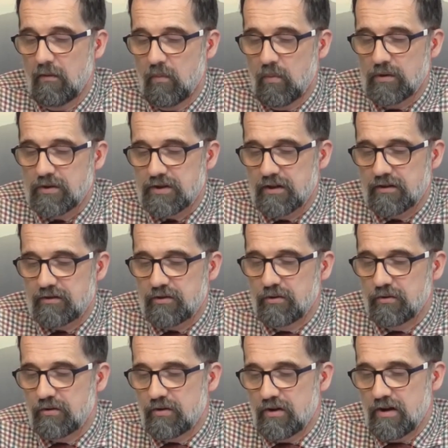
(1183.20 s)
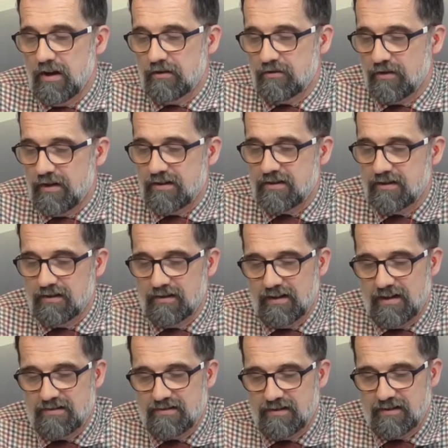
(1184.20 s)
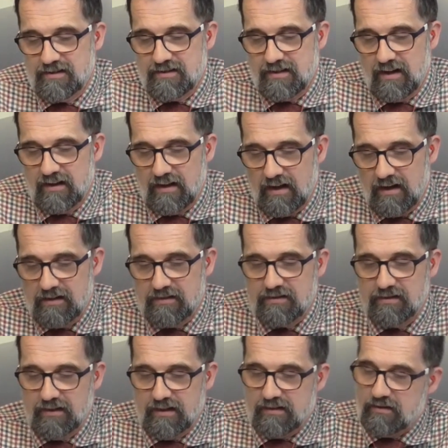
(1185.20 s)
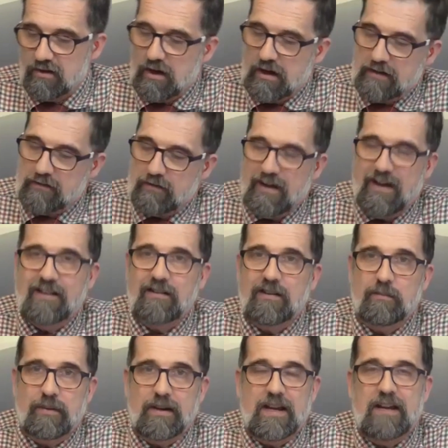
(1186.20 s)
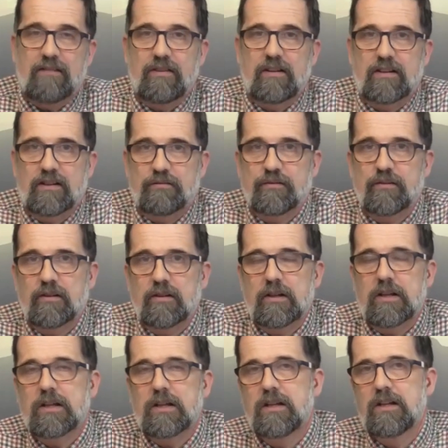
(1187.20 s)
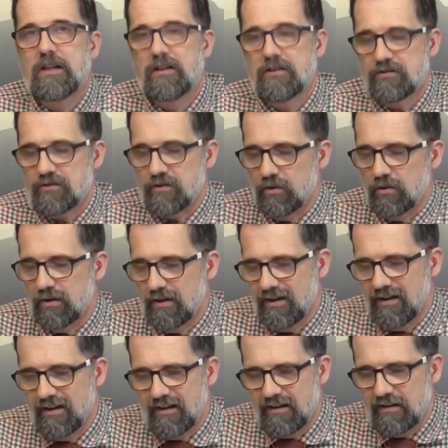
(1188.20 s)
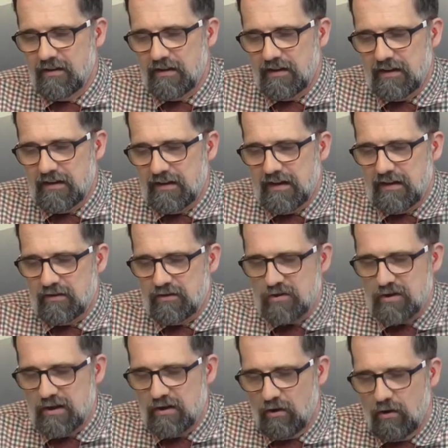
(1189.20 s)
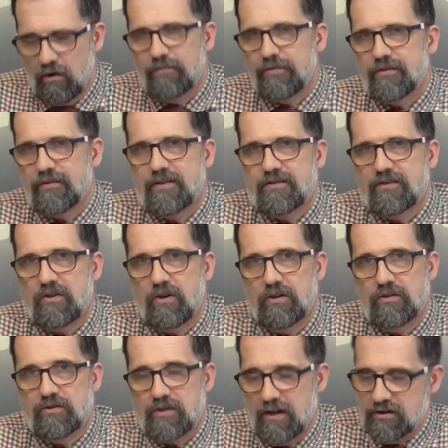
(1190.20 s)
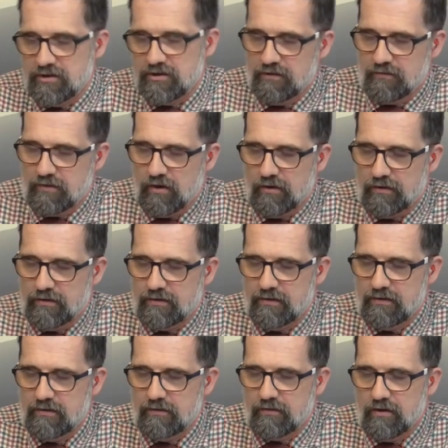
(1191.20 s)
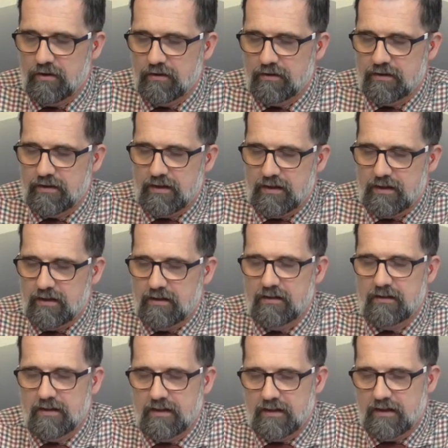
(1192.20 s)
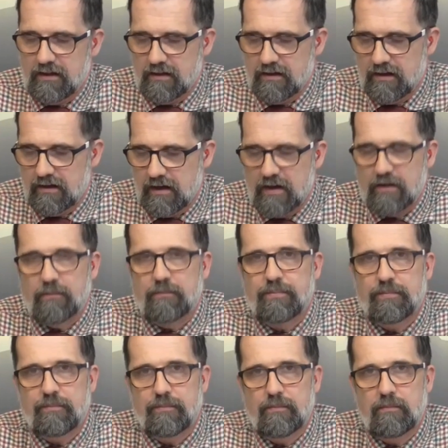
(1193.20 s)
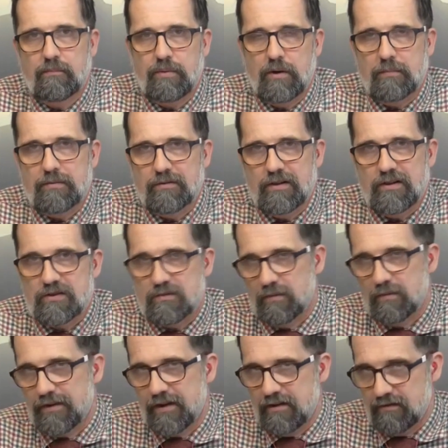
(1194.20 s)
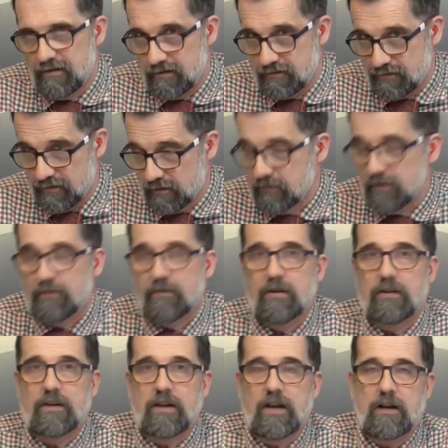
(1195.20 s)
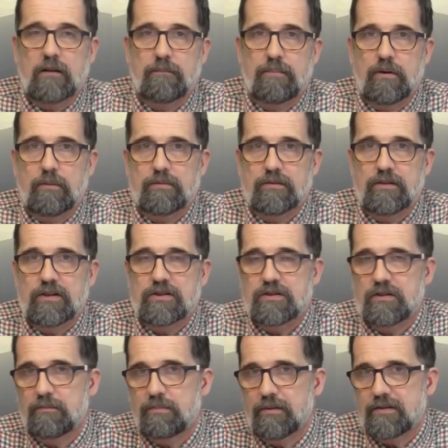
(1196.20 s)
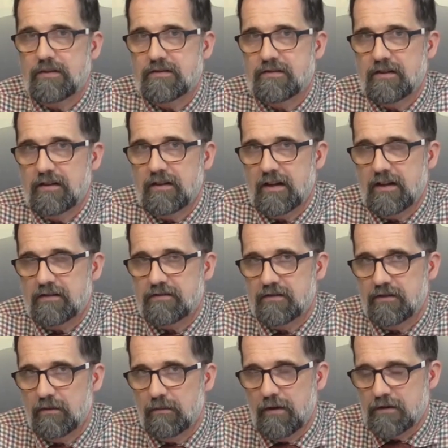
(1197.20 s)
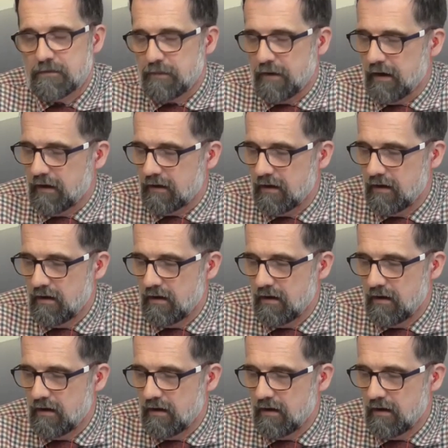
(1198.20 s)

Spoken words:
which are to a greater or lesser extent isolated and are behaving differently. So it offers this contrast. You've got the Arab population within Israel. You've got the Arab population in places like Gaza and the West Bank,